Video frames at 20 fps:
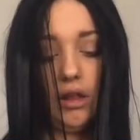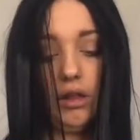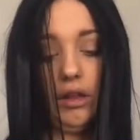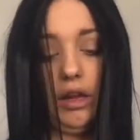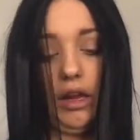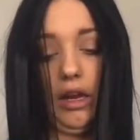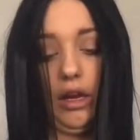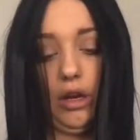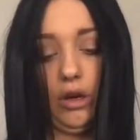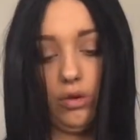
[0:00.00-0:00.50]

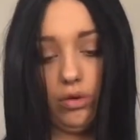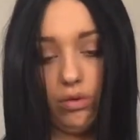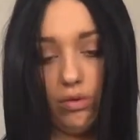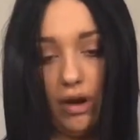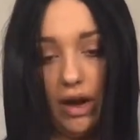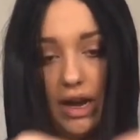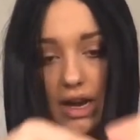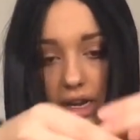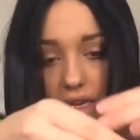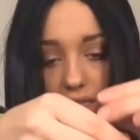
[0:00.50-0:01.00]
like
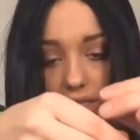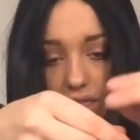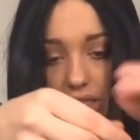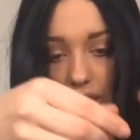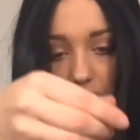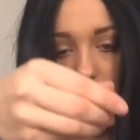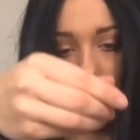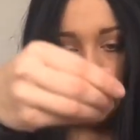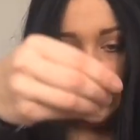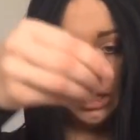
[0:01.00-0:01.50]

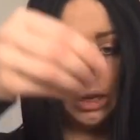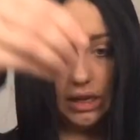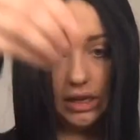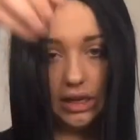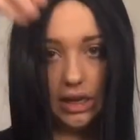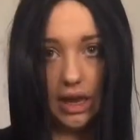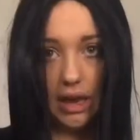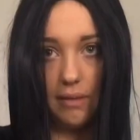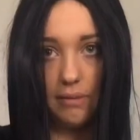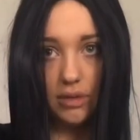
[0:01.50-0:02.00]
crazy. Like,
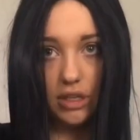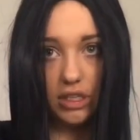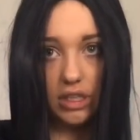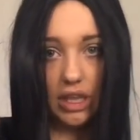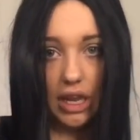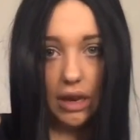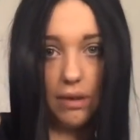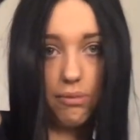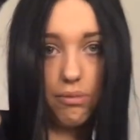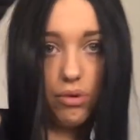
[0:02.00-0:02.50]
I'm just
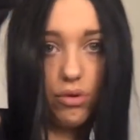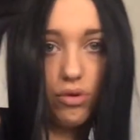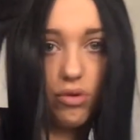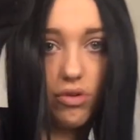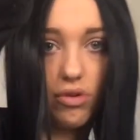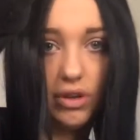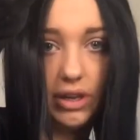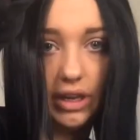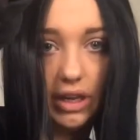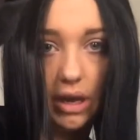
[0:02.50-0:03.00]
like
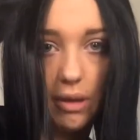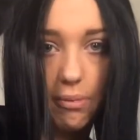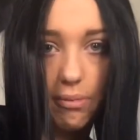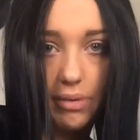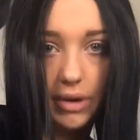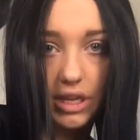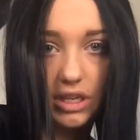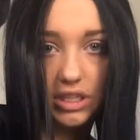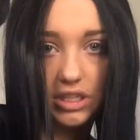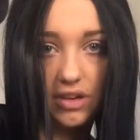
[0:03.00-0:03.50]
pulling a
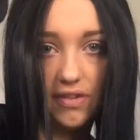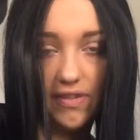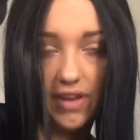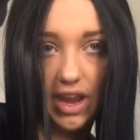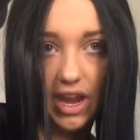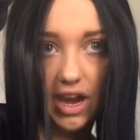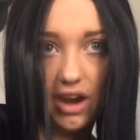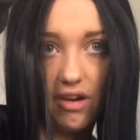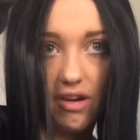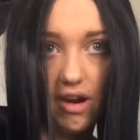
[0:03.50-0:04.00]
bunch of
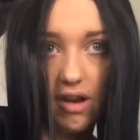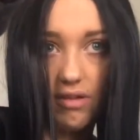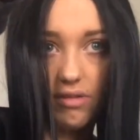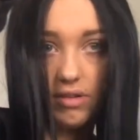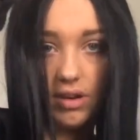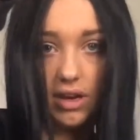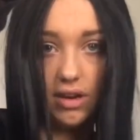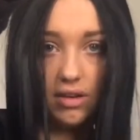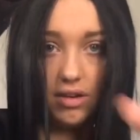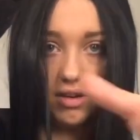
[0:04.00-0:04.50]
hair
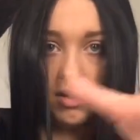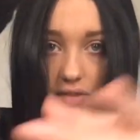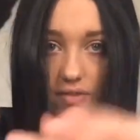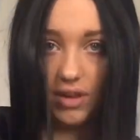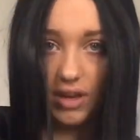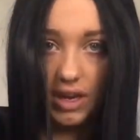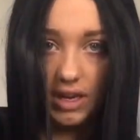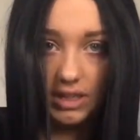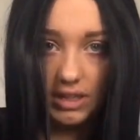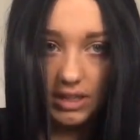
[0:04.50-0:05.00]
out. I don't know if
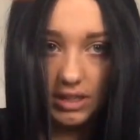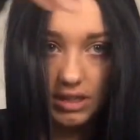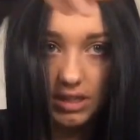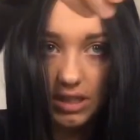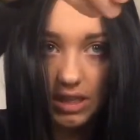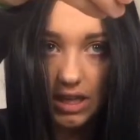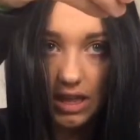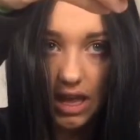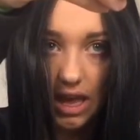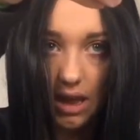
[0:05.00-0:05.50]
you guys can
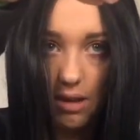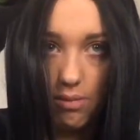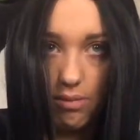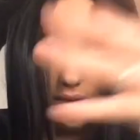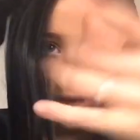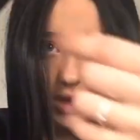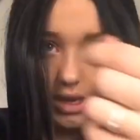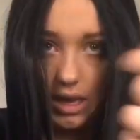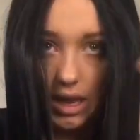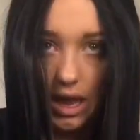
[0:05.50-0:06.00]
see that,
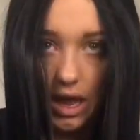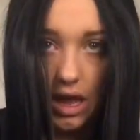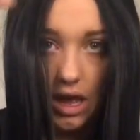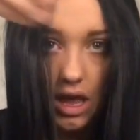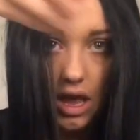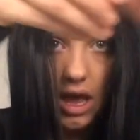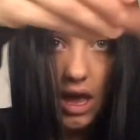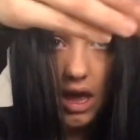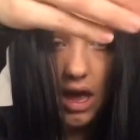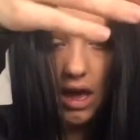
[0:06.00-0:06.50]
but yeah,
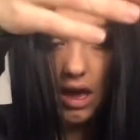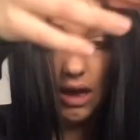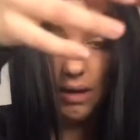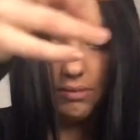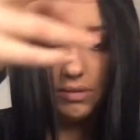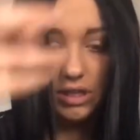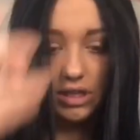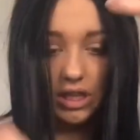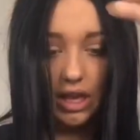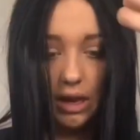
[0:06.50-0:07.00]
I'm just